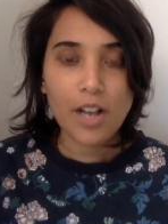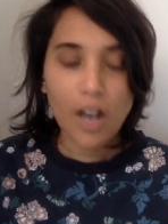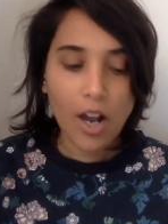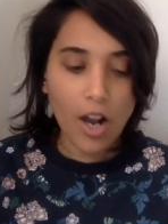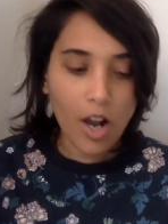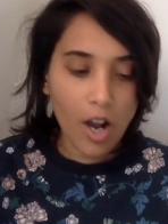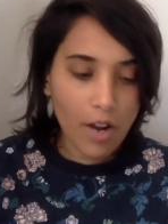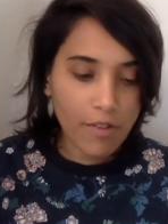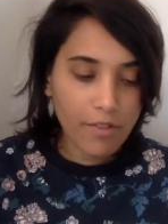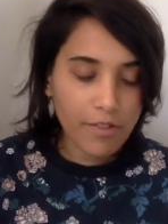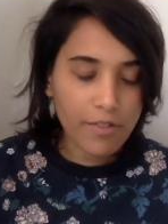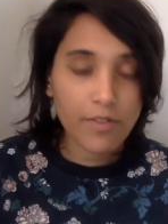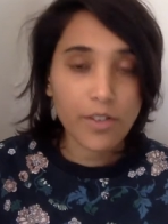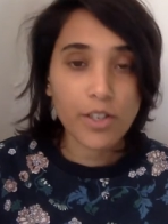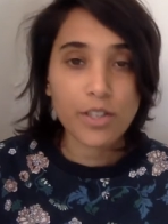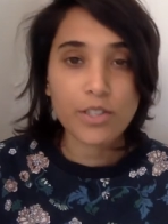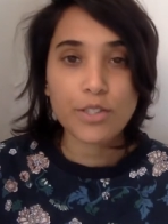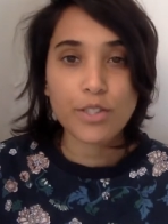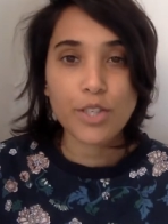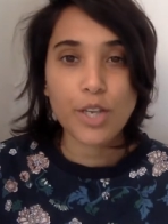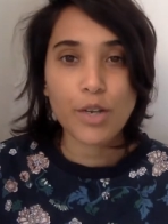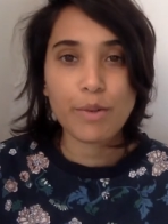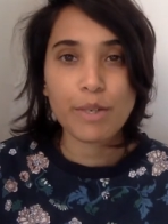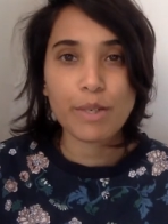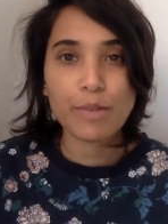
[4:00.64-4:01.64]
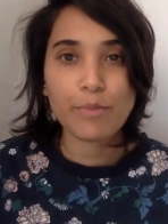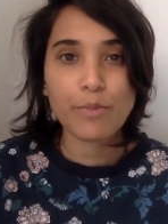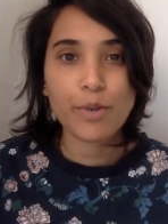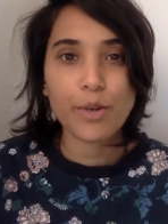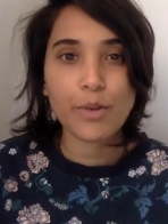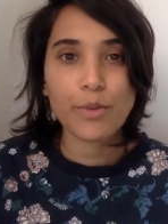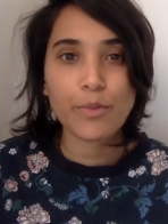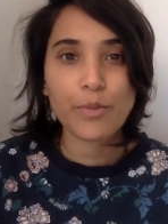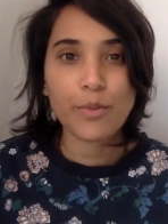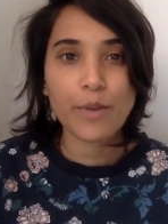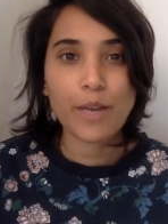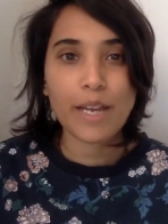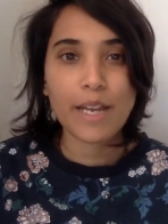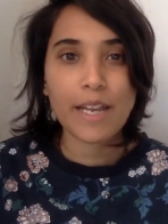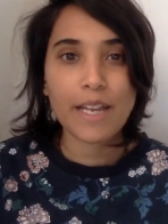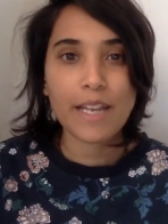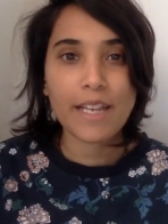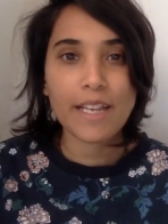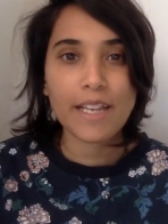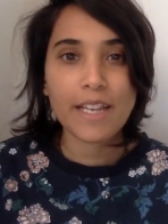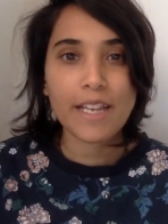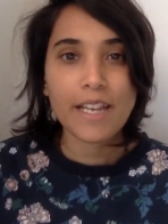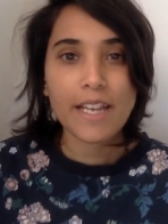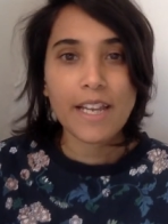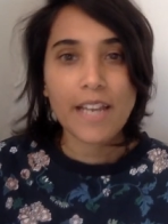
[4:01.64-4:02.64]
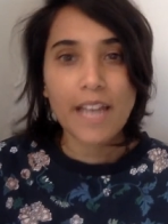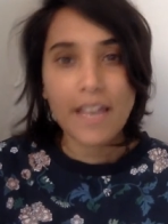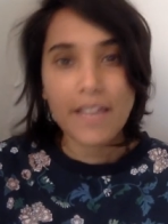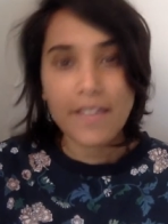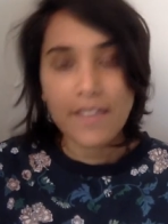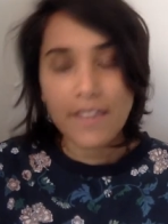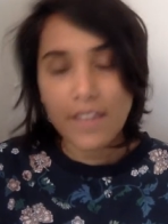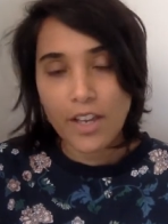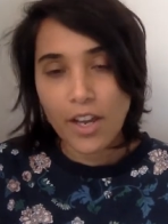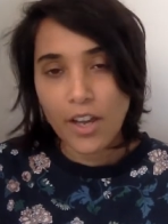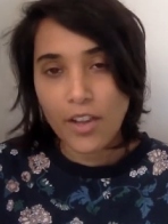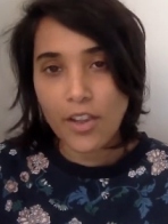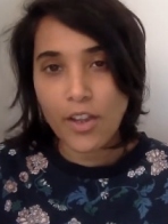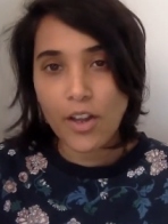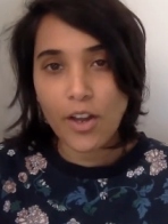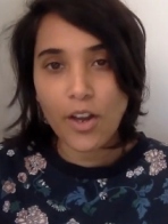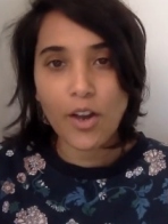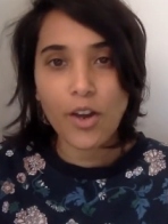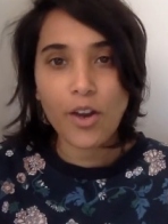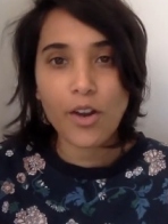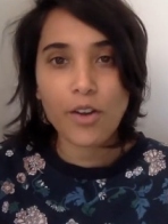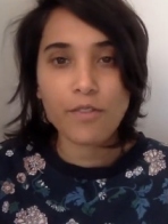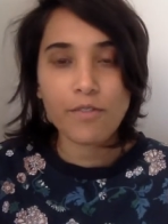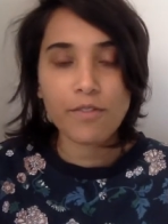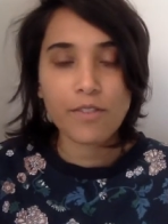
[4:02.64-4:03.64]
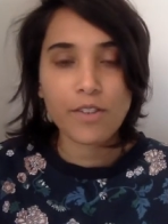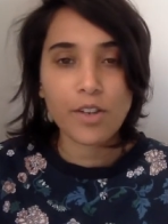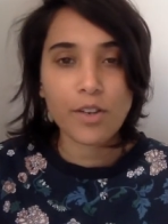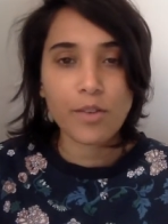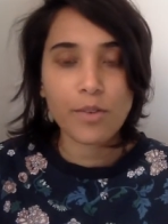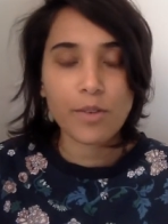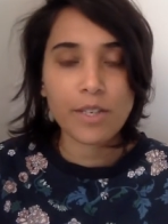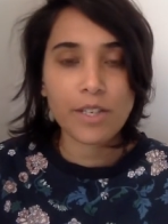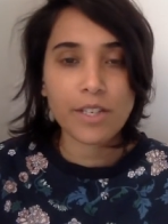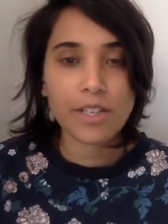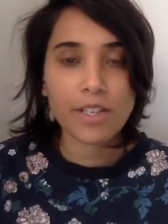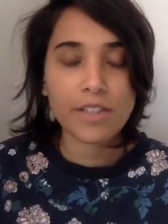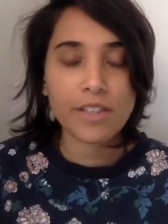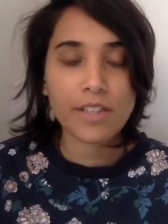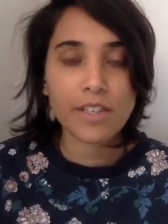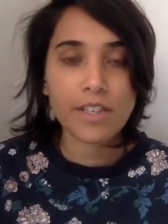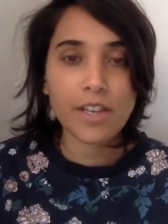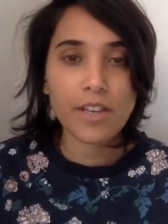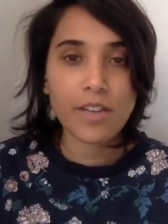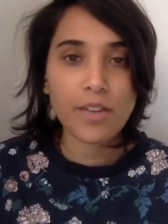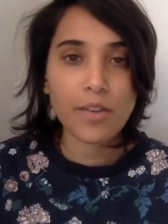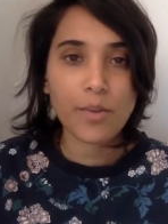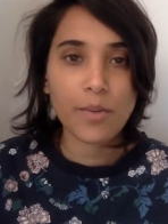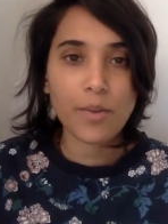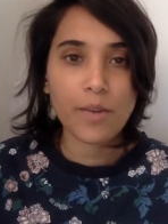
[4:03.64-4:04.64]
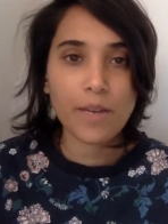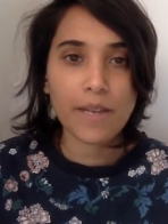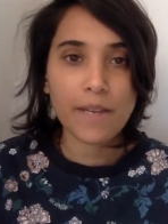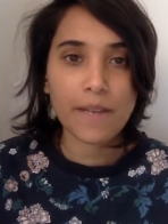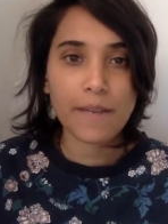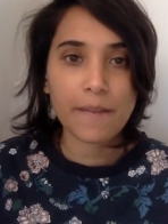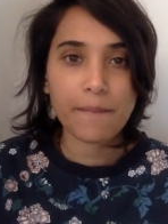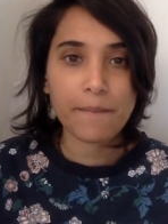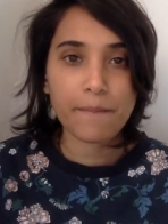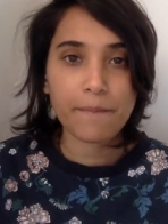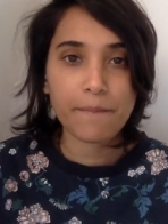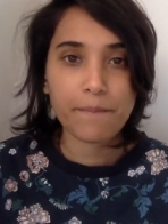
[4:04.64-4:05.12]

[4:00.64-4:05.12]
half of us going one way and the other half going the other way